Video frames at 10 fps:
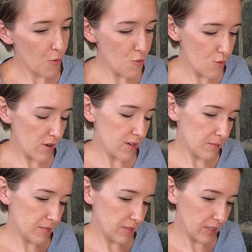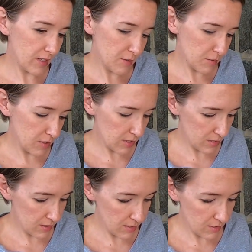Ooh, I'm liking what
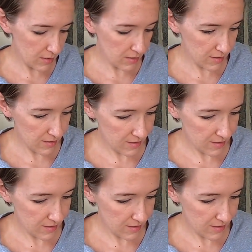this is.